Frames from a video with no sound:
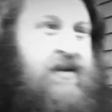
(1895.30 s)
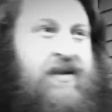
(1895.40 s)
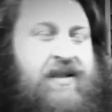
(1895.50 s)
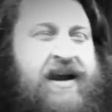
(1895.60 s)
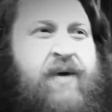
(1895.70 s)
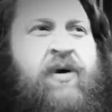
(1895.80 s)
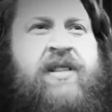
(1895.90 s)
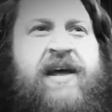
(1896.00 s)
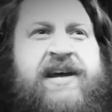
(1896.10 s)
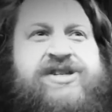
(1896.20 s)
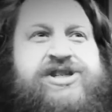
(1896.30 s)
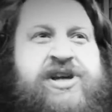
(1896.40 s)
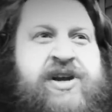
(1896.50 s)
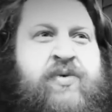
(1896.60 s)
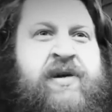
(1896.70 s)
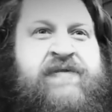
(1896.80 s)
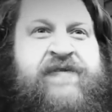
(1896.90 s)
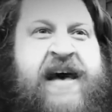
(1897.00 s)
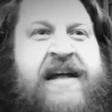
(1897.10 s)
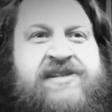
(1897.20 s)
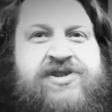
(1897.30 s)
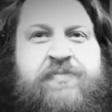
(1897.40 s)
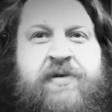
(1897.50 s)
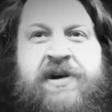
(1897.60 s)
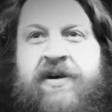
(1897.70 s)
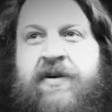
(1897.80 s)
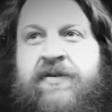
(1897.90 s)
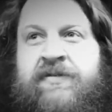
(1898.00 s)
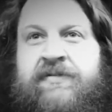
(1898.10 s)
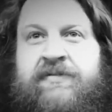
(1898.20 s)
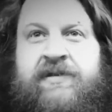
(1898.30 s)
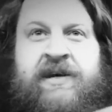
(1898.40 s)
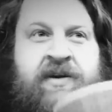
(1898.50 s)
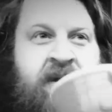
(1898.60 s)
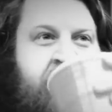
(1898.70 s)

Like I want like a genuine fat superhero. You know what I